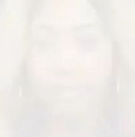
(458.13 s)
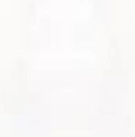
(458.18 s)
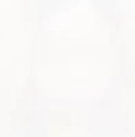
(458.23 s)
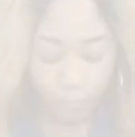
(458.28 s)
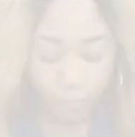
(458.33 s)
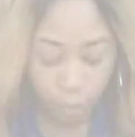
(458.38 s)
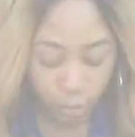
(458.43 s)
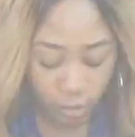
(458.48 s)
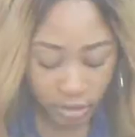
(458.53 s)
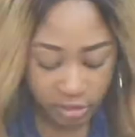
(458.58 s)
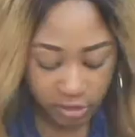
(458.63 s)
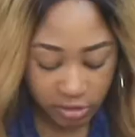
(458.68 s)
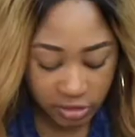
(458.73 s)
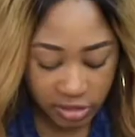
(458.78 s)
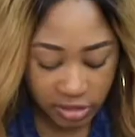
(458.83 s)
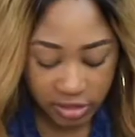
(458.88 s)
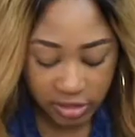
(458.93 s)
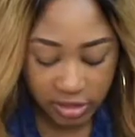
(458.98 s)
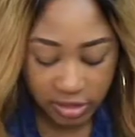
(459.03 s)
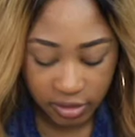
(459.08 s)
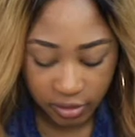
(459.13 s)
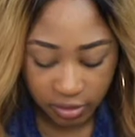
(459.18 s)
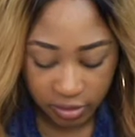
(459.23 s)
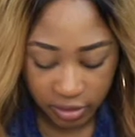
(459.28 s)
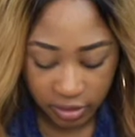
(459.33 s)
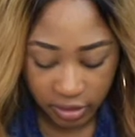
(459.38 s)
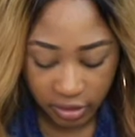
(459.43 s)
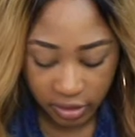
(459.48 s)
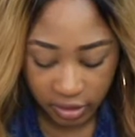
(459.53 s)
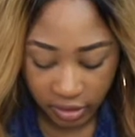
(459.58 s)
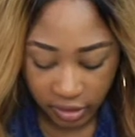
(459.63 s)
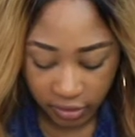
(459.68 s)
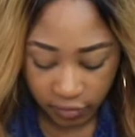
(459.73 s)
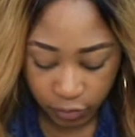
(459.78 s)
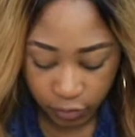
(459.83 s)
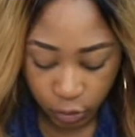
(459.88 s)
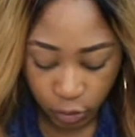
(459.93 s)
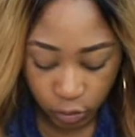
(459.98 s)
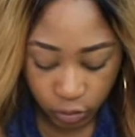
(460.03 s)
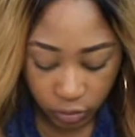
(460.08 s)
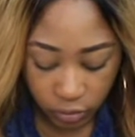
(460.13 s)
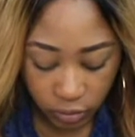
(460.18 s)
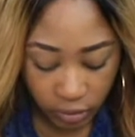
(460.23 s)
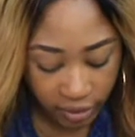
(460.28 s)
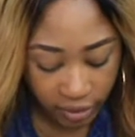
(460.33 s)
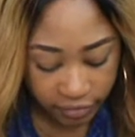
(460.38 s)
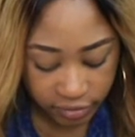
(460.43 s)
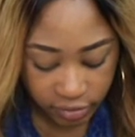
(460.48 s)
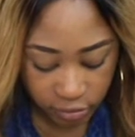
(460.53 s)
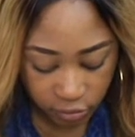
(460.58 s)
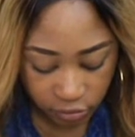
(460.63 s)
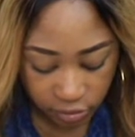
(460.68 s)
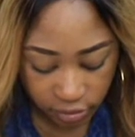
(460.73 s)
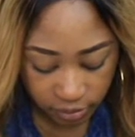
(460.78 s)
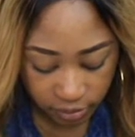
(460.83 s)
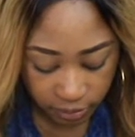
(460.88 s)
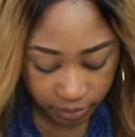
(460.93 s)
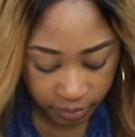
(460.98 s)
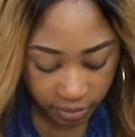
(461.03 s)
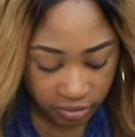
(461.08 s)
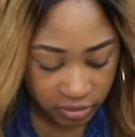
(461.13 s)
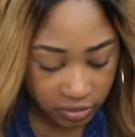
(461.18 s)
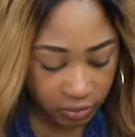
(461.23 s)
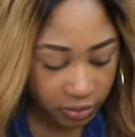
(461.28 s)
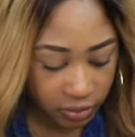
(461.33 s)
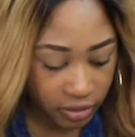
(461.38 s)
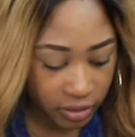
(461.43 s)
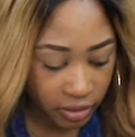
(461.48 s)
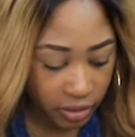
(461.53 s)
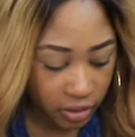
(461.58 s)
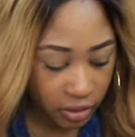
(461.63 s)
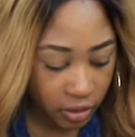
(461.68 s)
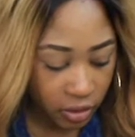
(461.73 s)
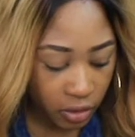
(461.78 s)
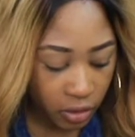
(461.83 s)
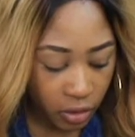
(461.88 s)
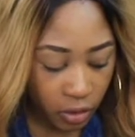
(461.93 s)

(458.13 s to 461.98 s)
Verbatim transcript: If you're interested in something, if you, you have a dream about something,